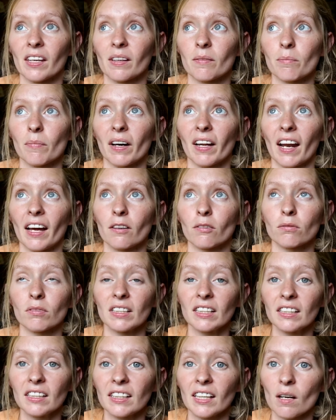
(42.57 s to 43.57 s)
but I
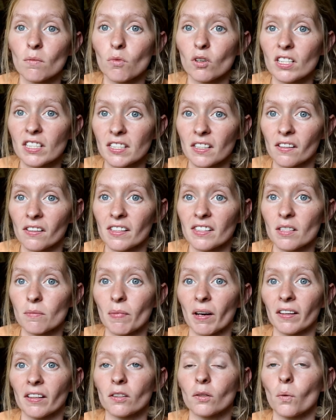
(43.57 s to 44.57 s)
really got more serious
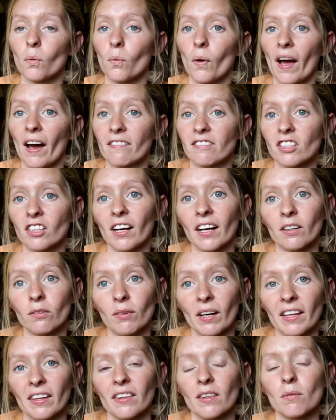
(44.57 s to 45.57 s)
about it after I
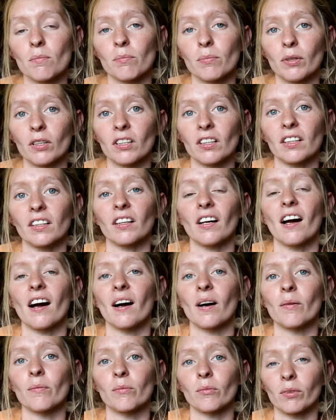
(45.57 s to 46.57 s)
read the book
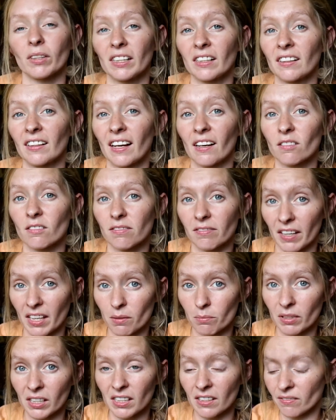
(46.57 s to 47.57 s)
Read Aloud
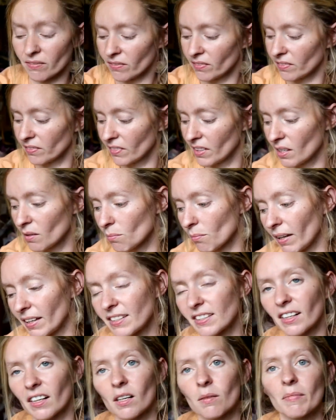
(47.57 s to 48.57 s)
Family by
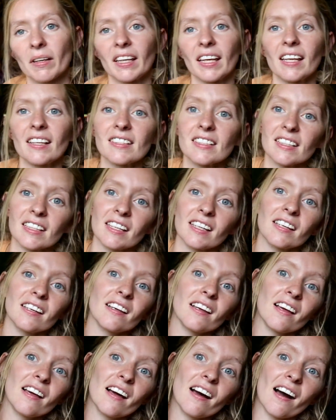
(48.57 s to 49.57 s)
Mckenzie.
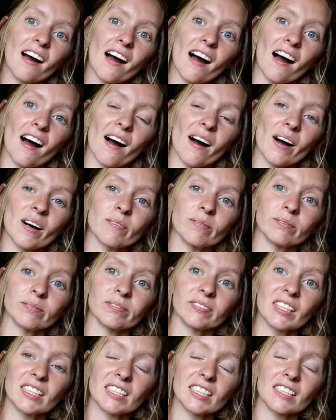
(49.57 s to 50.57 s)

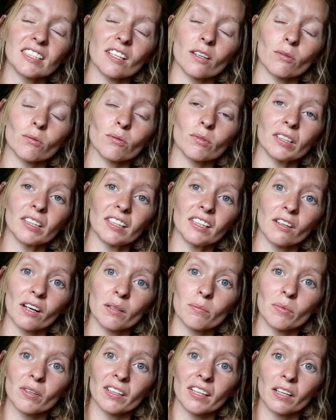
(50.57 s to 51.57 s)
This is a really
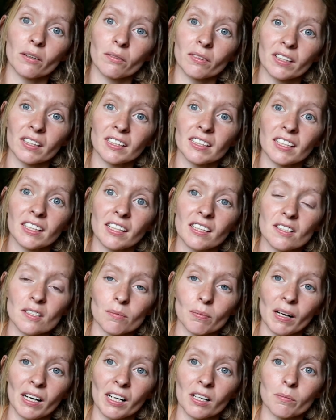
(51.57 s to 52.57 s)
great book. It really did
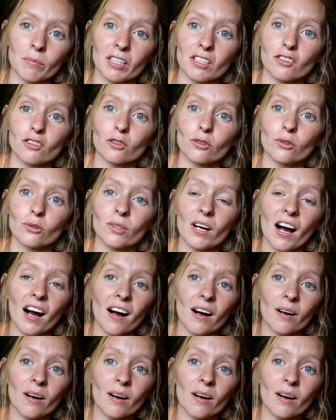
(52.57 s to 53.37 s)
inspire me to